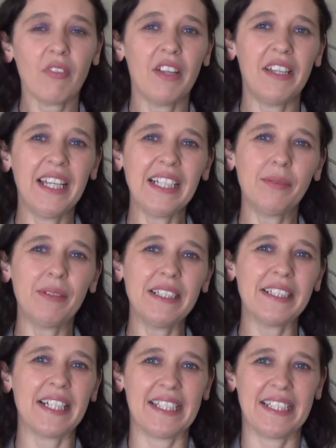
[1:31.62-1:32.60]
The next one
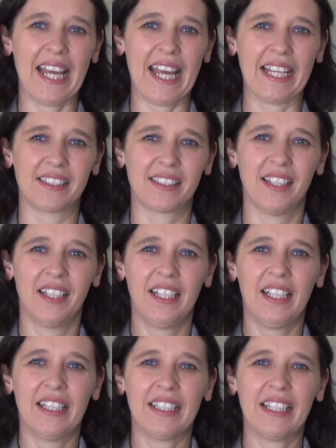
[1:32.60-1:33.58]
is letter X.
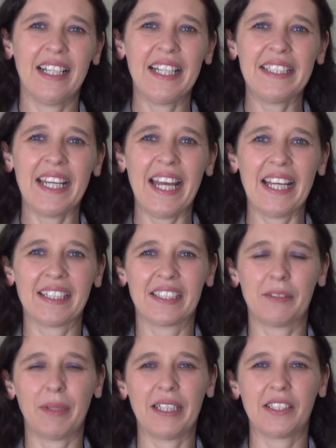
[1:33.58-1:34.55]
Now letter
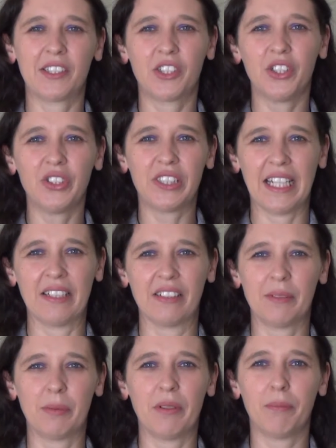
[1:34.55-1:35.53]
X makes two
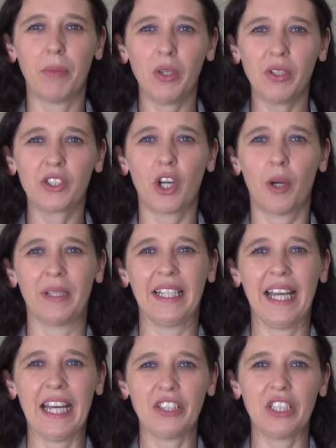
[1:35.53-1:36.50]
sounds, but most
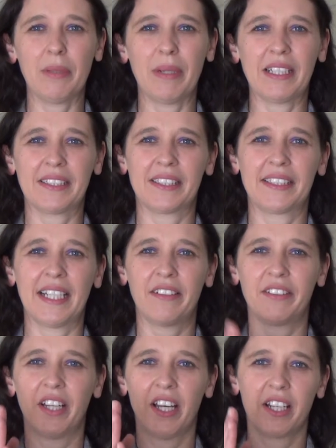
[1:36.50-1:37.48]
commonly it actually makes the
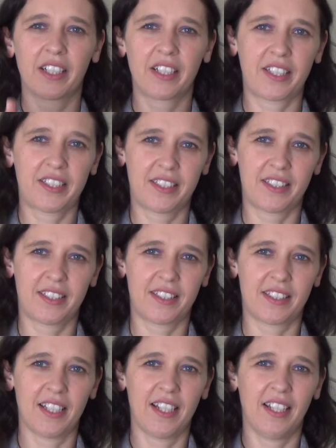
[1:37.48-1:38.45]
sound
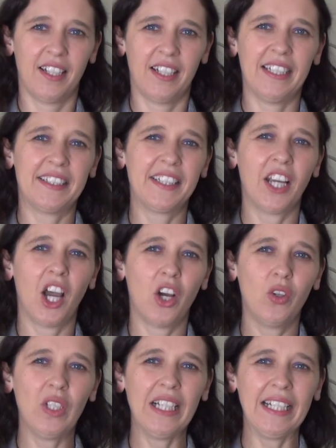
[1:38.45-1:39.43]
ks. It's the
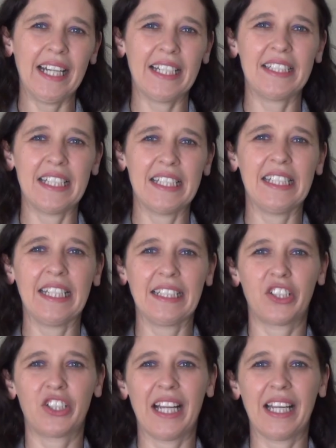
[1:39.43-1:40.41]
only letter in the
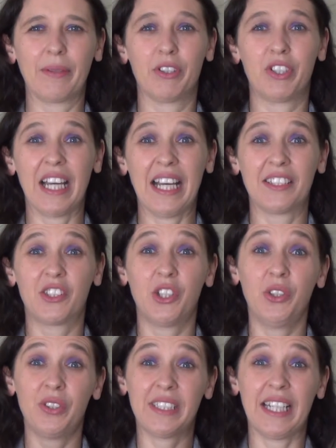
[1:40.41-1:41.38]
English language that has
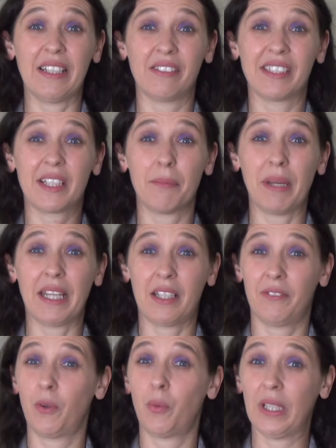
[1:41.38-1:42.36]
two sounds that make
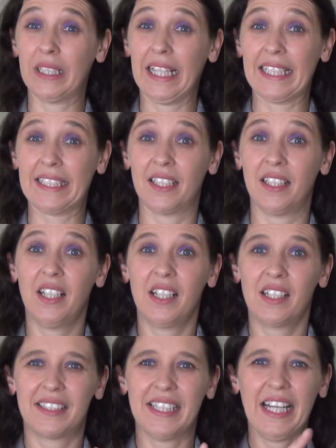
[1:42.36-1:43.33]
it for one letter,
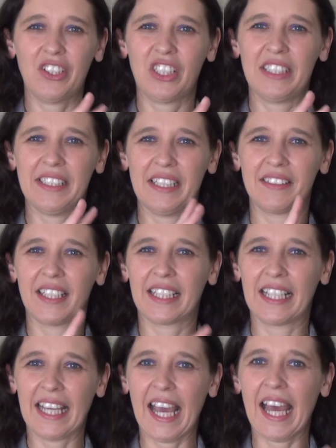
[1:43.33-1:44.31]
because it actually sounds like
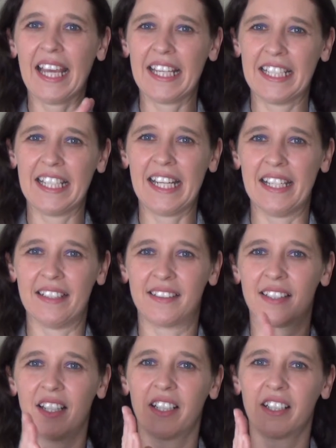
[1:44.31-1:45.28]
a K and an
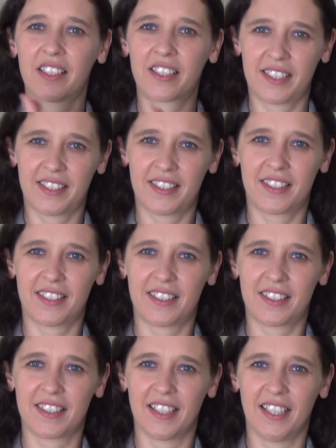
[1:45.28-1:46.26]
S.
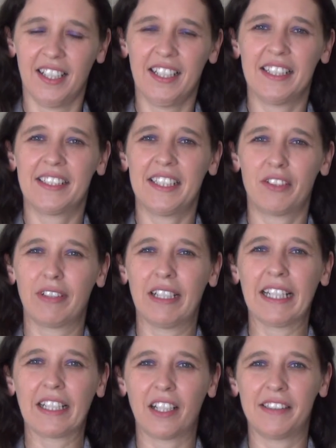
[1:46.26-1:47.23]
Ks, said
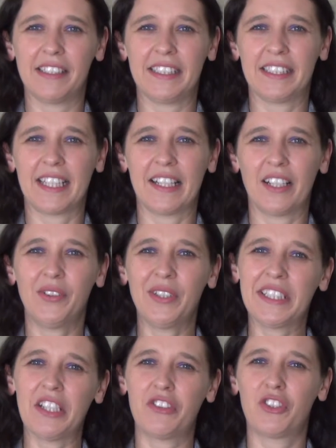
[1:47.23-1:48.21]
really closely together. I
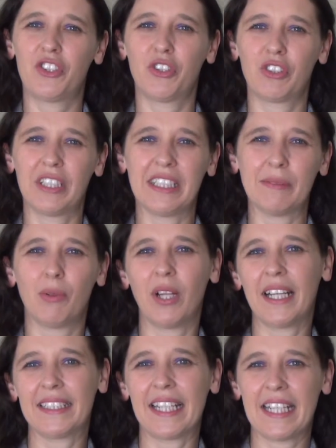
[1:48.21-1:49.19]
always teach the children it's more
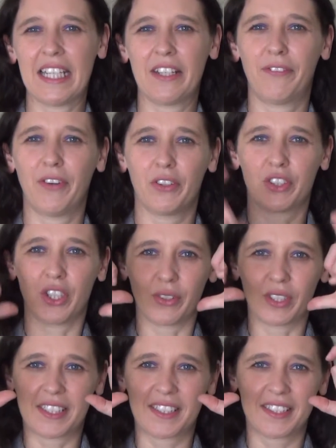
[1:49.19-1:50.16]
like taking a photo.
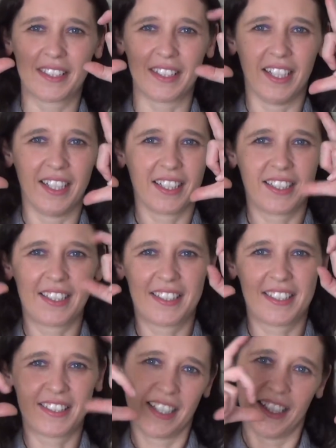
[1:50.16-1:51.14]
Ks,
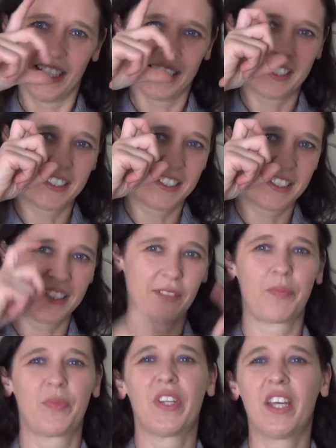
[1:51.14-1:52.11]
ks,
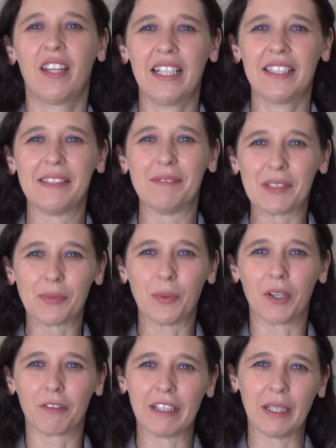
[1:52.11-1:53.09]
ks. That seems to
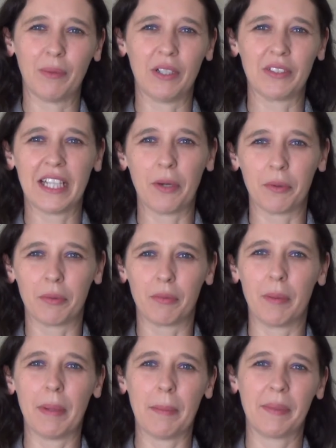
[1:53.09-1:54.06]
work really well to help them
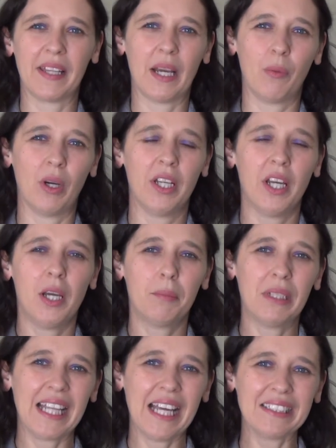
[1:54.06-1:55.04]
remember that one.
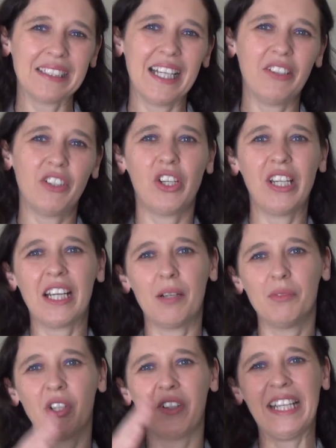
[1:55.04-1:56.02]
But that sound only
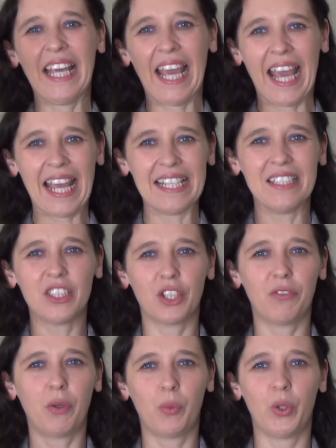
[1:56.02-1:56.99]
comes on the end
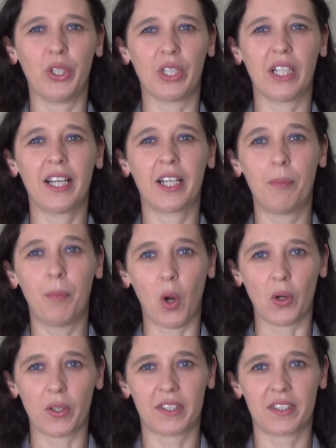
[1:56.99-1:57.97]
of a word, like
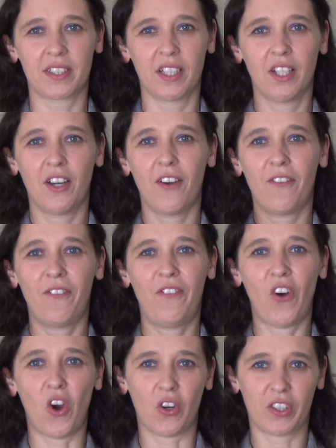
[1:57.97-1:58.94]
box,
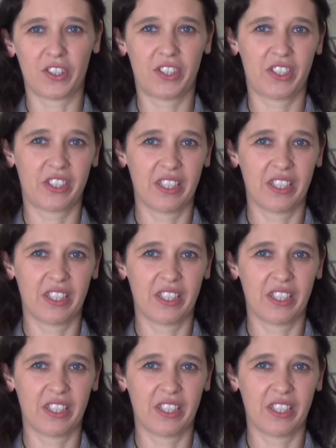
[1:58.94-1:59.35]
fox.